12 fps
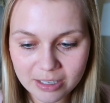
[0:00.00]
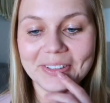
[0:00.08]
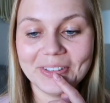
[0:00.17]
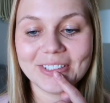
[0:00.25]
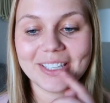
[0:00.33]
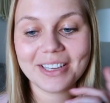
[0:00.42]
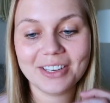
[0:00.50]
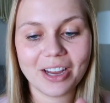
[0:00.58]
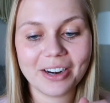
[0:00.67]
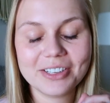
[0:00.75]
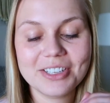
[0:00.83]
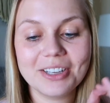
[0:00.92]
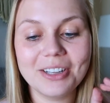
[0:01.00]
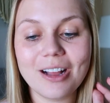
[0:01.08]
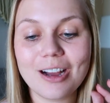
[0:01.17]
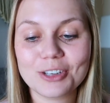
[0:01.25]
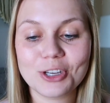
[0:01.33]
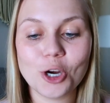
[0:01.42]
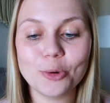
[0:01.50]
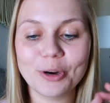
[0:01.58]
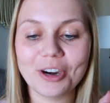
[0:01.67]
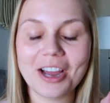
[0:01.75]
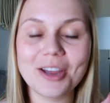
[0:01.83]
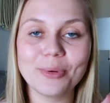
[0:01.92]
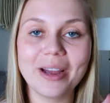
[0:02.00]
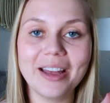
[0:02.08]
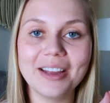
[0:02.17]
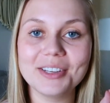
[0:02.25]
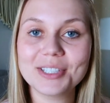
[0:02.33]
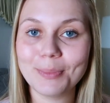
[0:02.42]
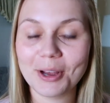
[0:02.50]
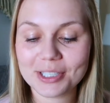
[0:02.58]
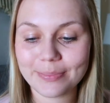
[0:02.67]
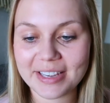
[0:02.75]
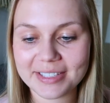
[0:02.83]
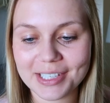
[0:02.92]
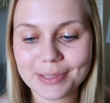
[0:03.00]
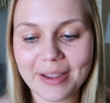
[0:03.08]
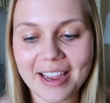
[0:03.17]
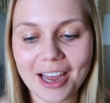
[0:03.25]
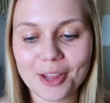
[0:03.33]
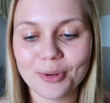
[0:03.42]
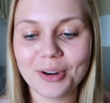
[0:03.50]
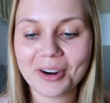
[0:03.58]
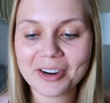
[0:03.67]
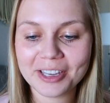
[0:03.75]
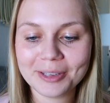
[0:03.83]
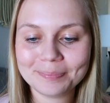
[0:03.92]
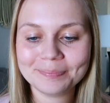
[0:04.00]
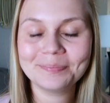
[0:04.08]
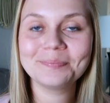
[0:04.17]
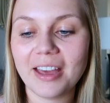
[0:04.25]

It looks like not until October I read Small Spaces by Katherine Arden.